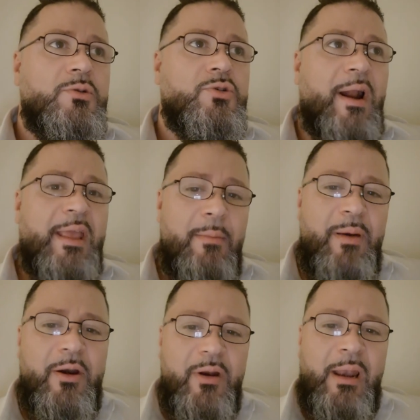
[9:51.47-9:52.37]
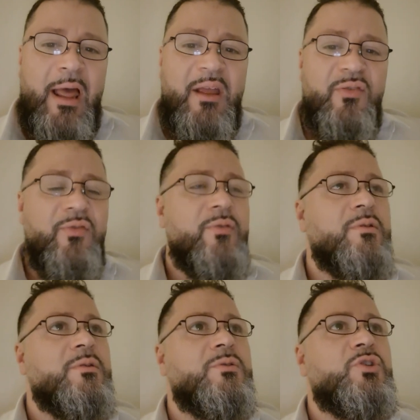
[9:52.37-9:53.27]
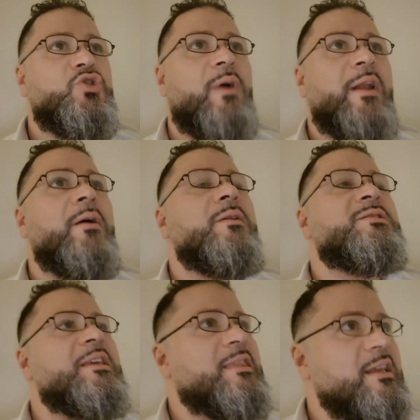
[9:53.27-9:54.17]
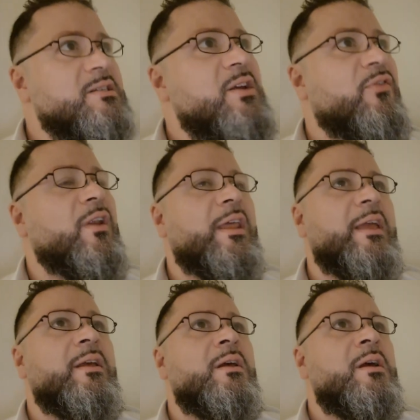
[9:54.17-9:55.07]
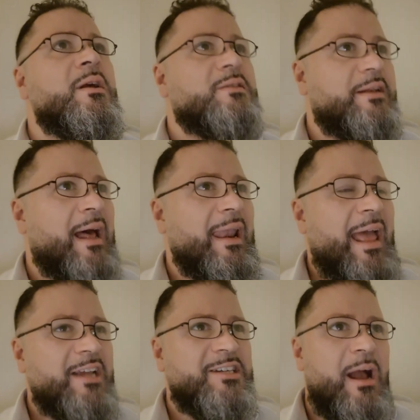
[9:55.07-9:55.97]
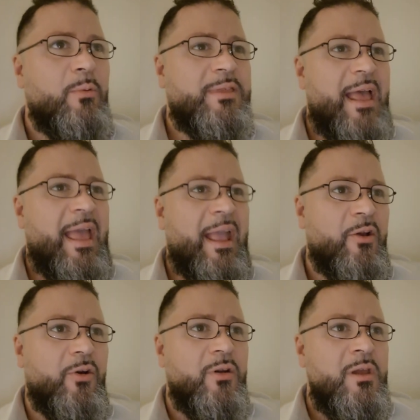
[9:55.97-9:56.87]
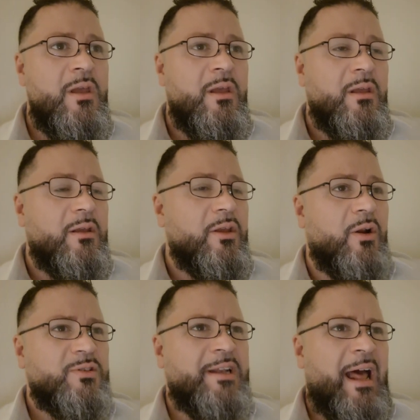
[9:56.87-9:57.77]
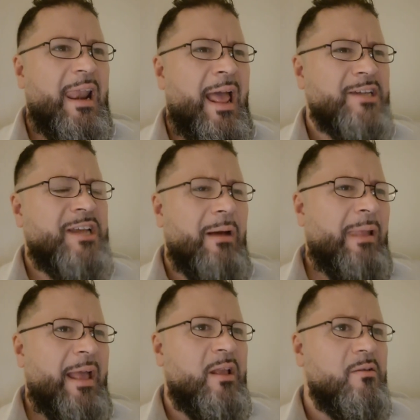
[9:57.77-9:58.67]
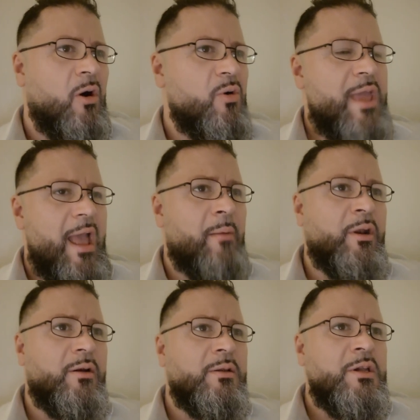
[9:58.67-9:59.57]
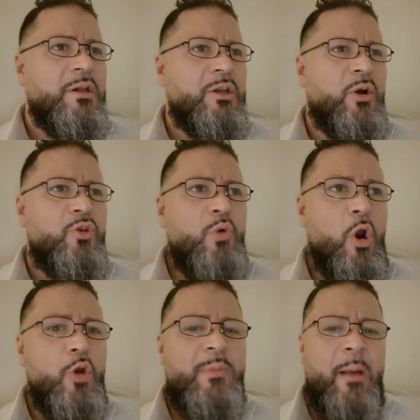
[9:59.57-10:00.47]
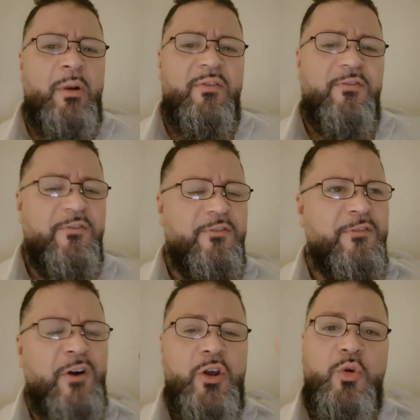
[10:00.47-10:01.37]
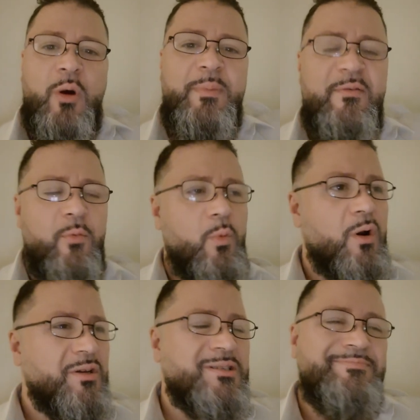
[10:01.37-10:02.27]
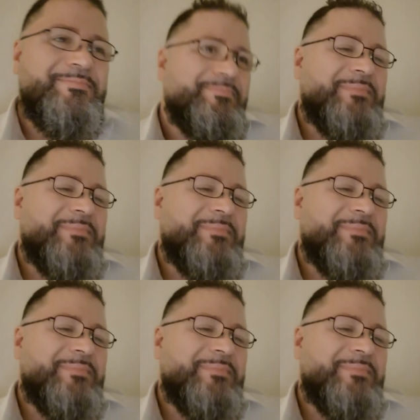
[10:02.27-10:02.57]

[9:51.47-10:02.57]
try to get better in life, to try to see things differently, to not lash out with the anger. You know, to not lash out like, oh, yeah, I'm going to, you know, you hurt me, I'm going to fuck you up even worse.